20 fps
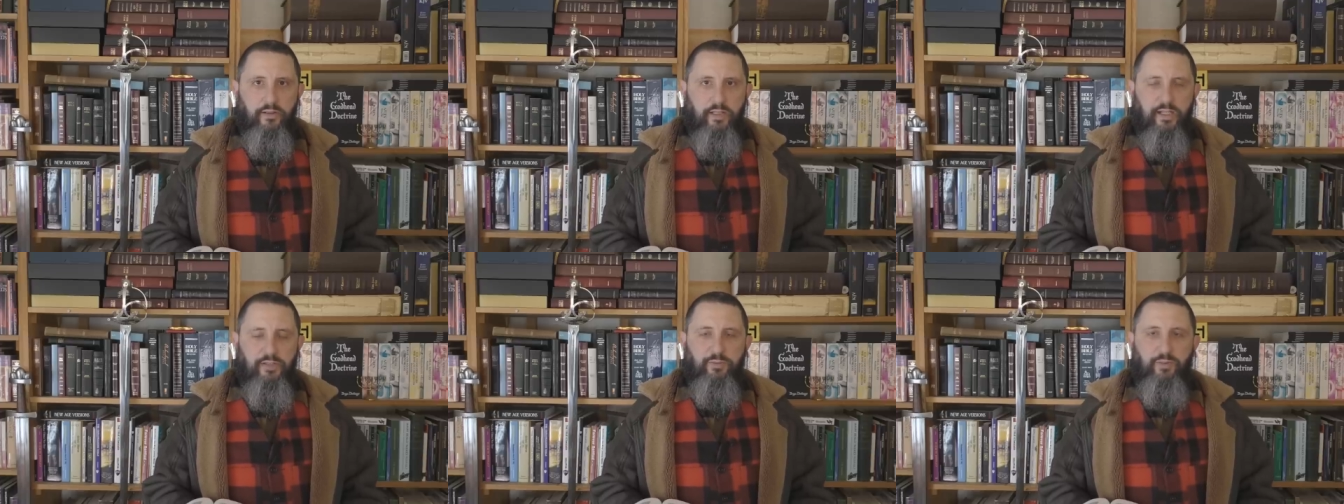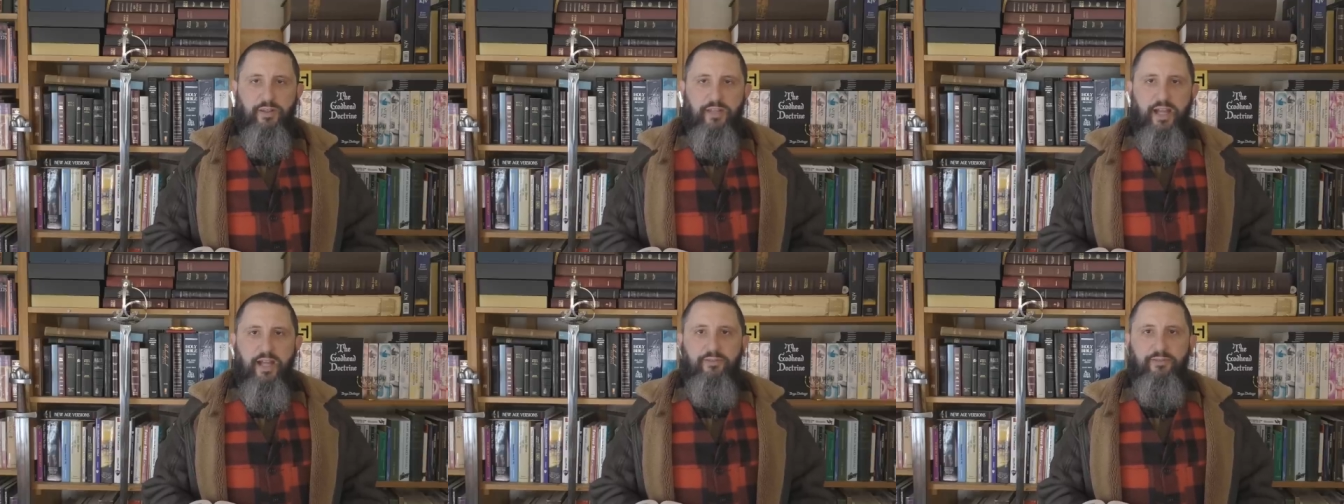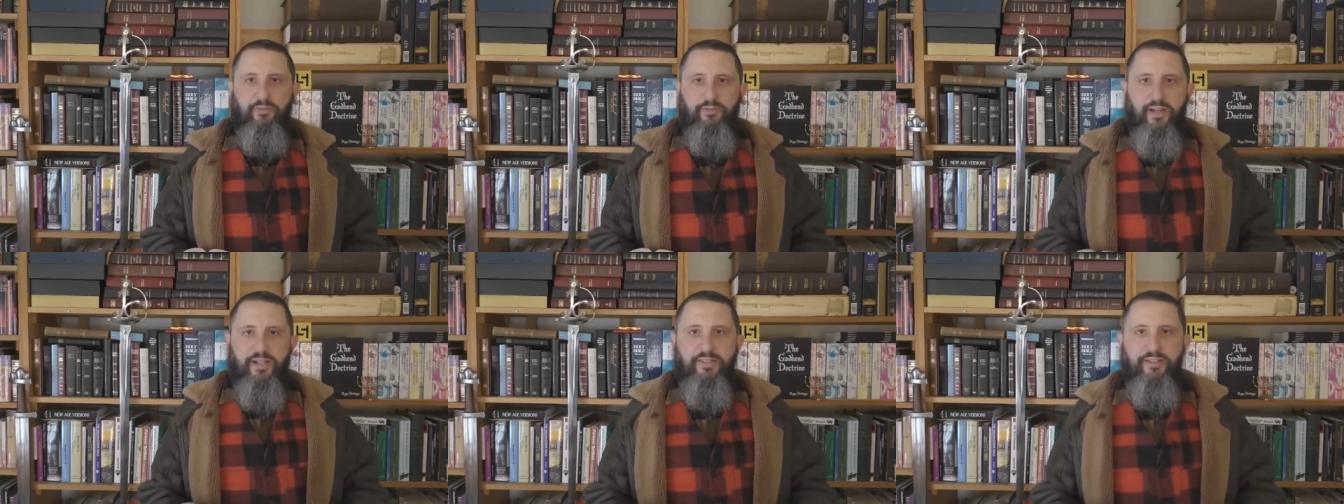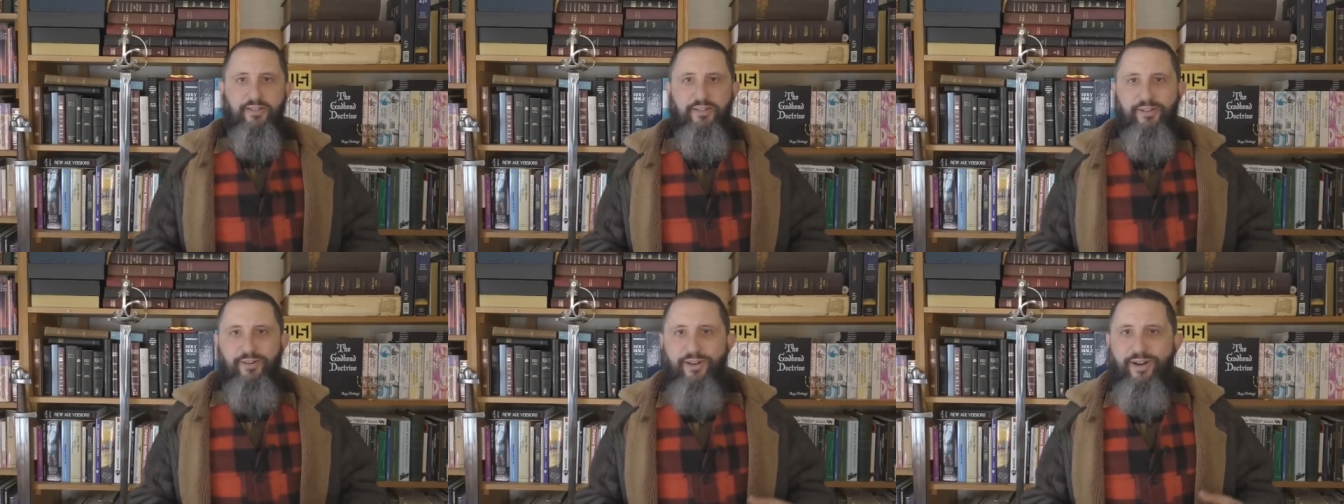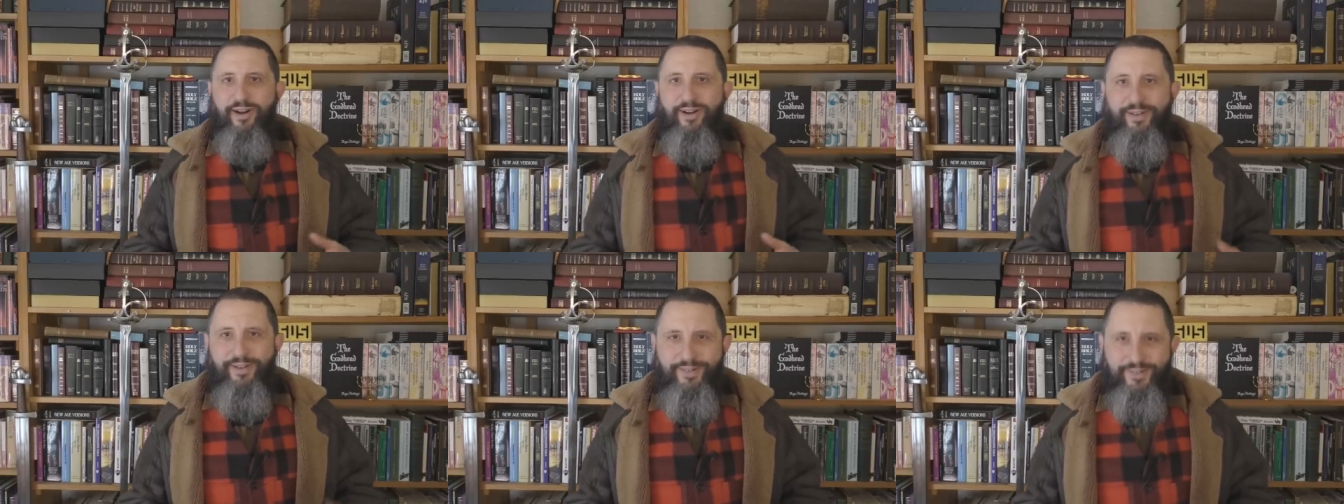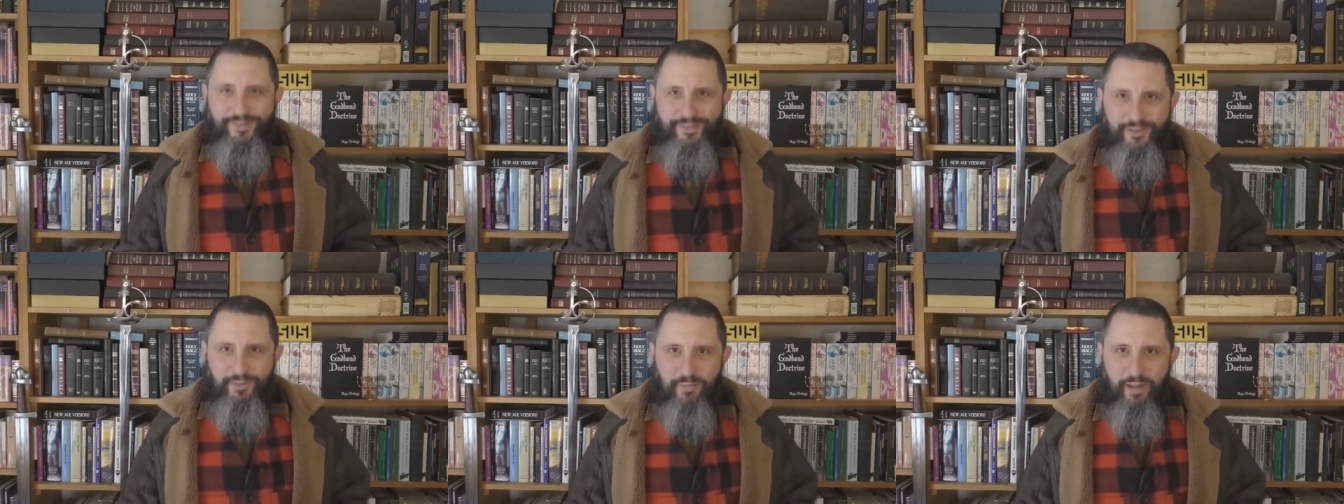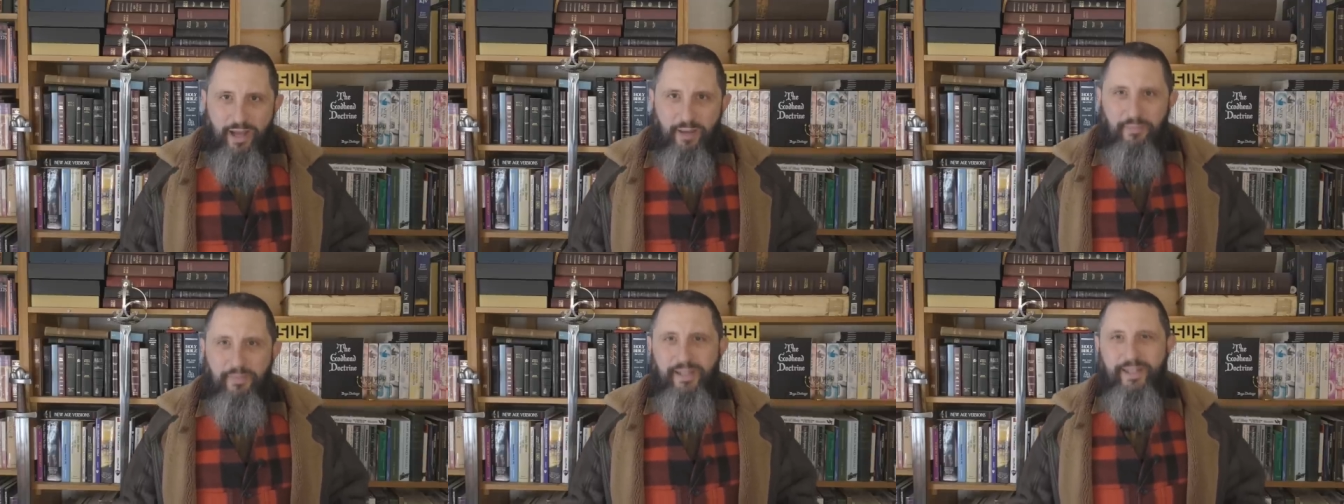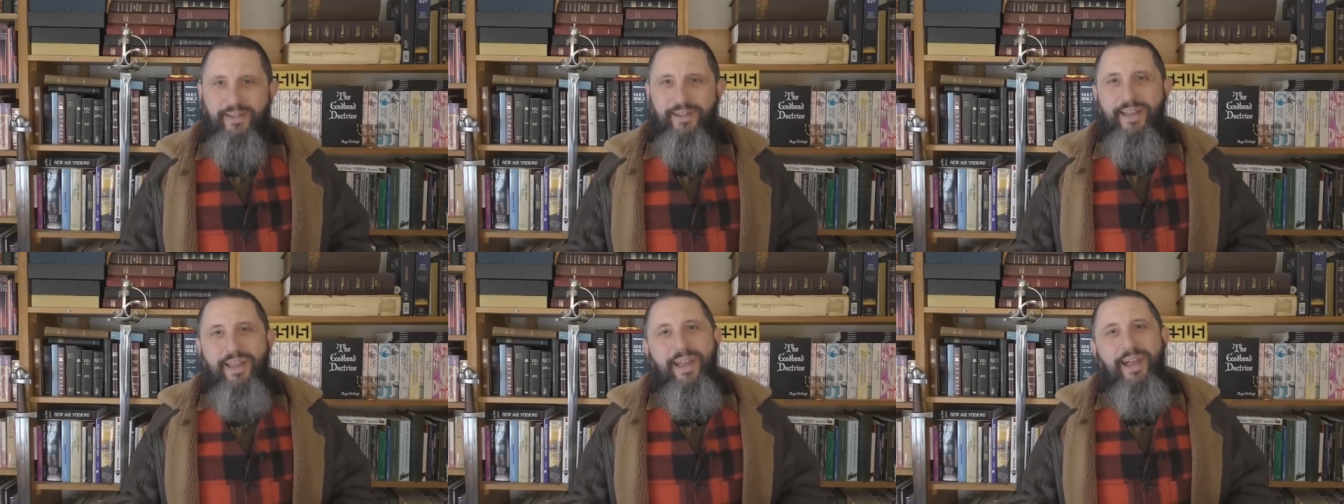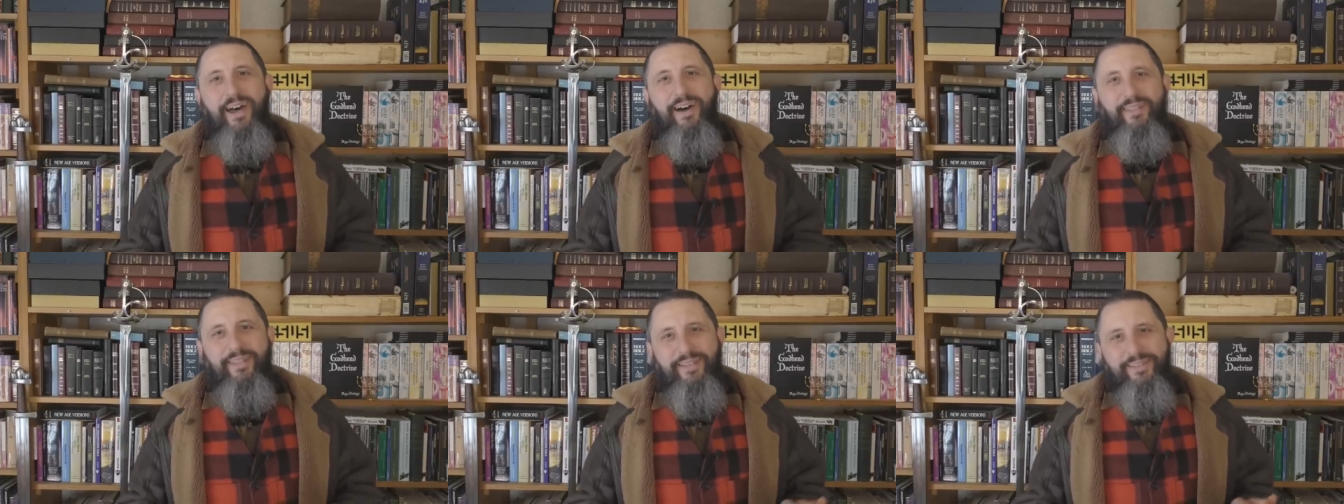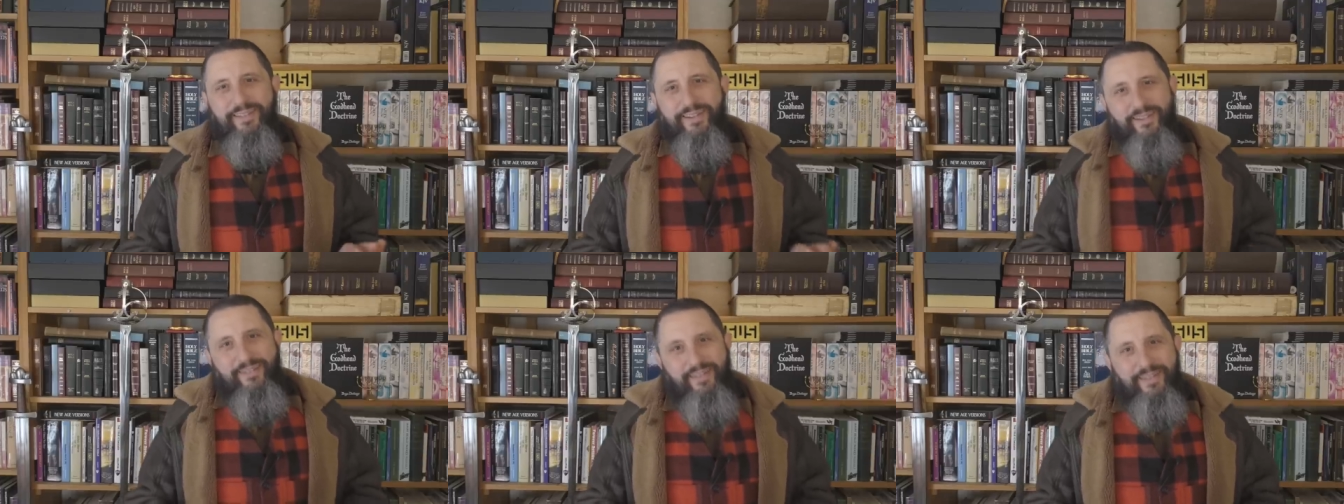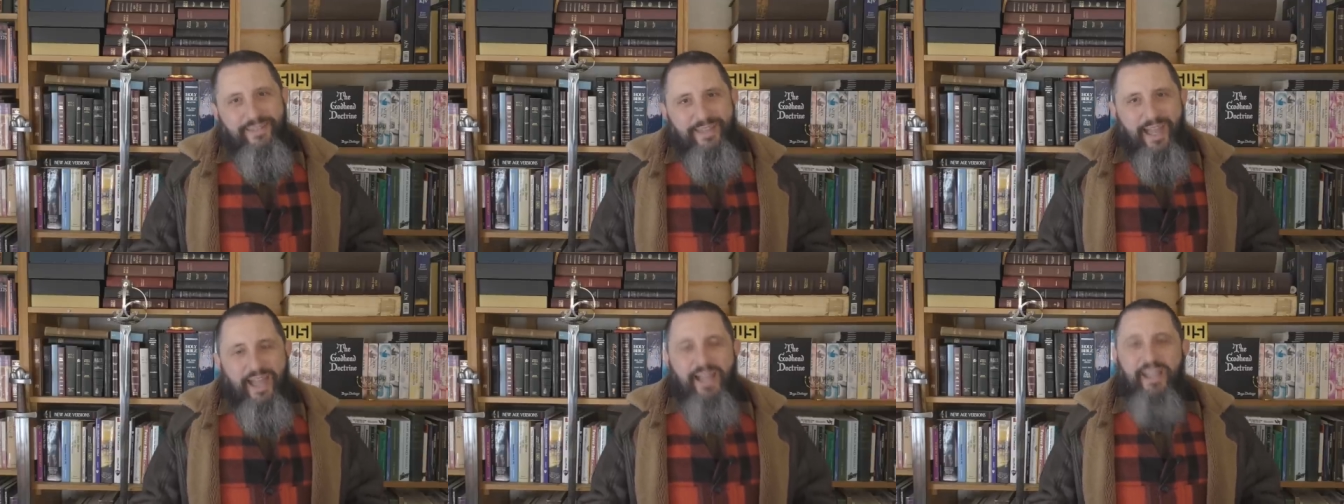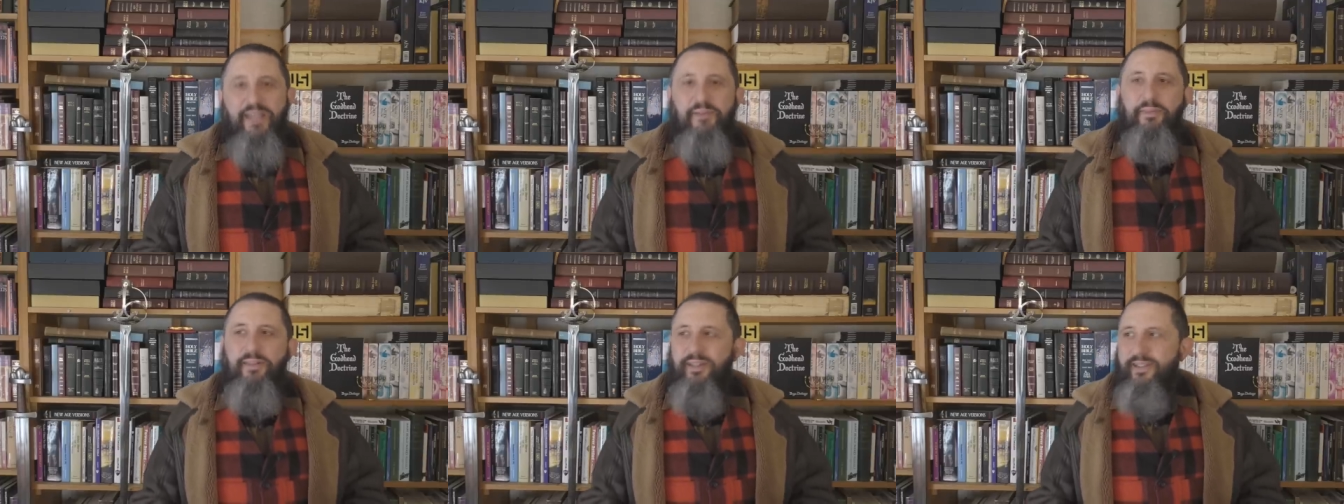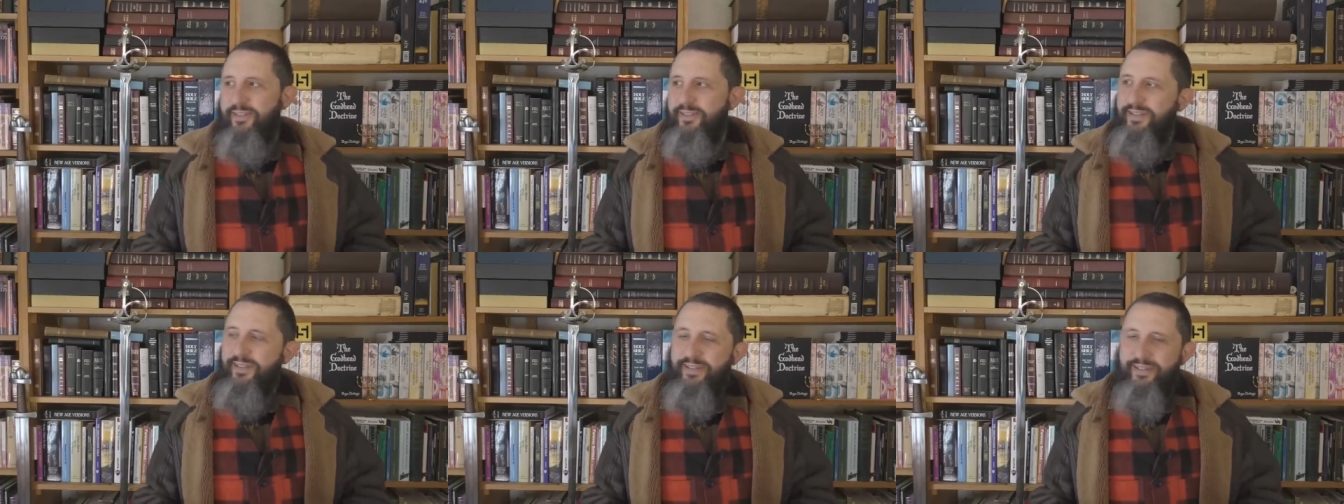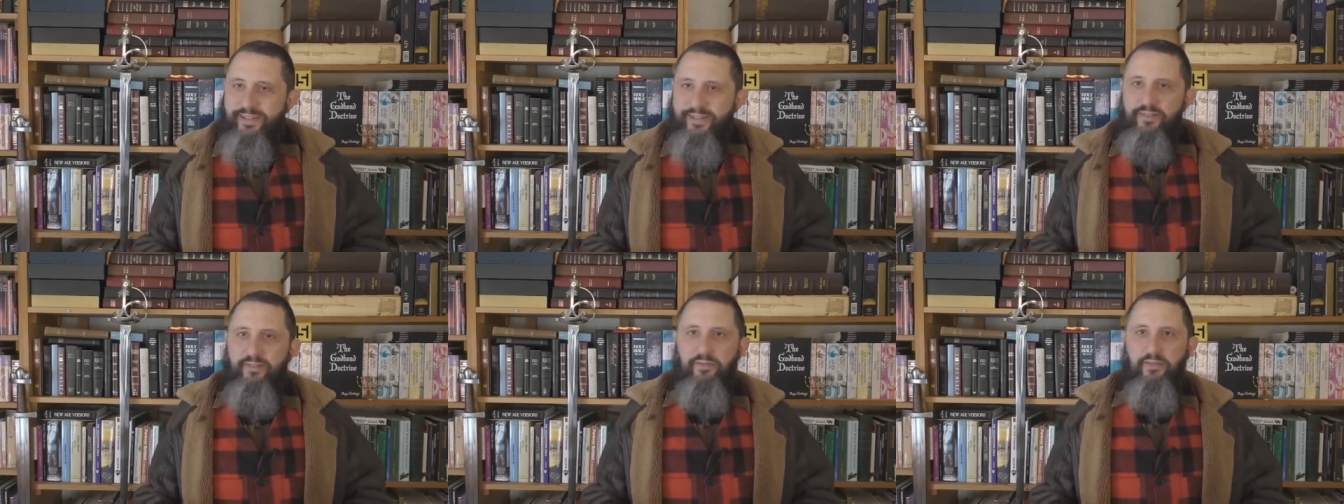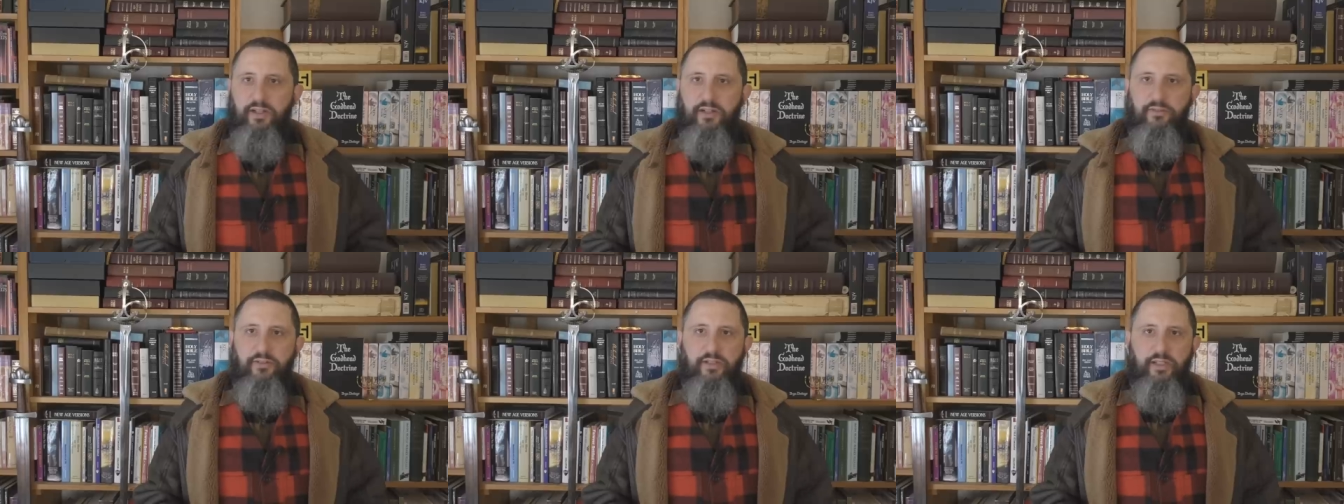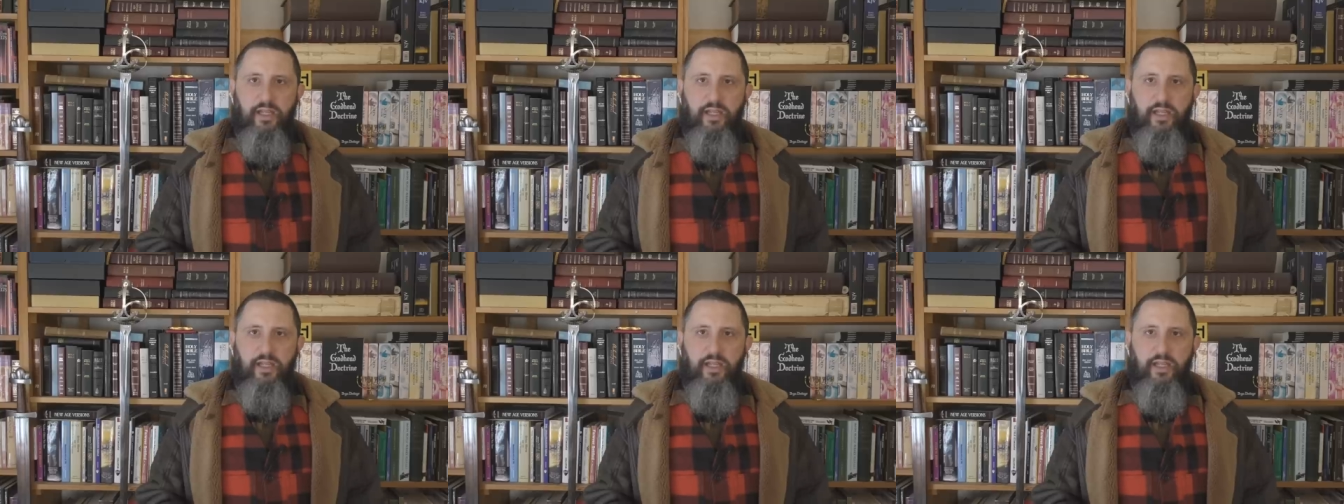That's why they have to write their little articles about me and, oh, let's go and attack him and let's, you know, whatever.